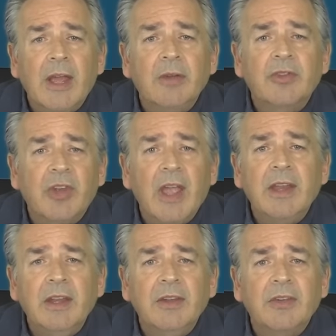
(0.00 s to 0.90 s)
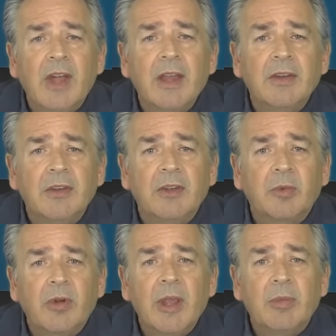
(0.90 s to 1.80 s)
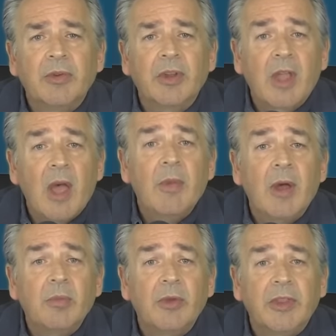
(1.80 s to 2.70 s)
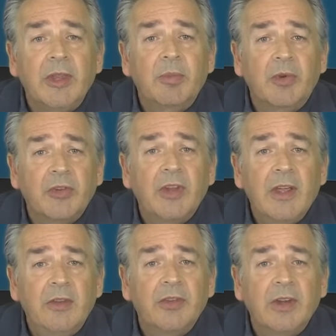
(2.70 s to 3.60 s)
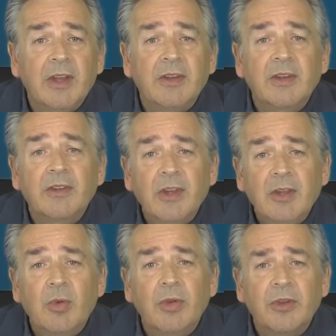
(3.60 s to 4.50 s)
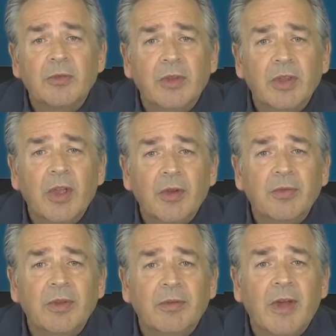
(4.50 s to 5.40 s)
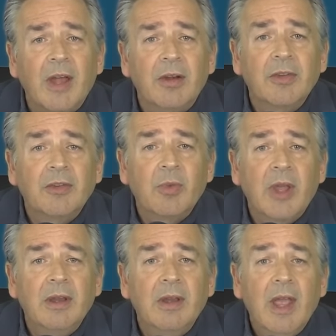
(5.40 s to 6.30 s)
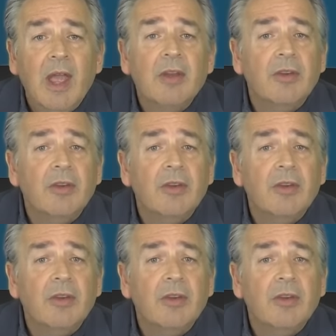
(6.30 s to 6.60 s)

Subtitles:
how Chinese scientists were able to come up with the precise genetic sequence for the COVID virus when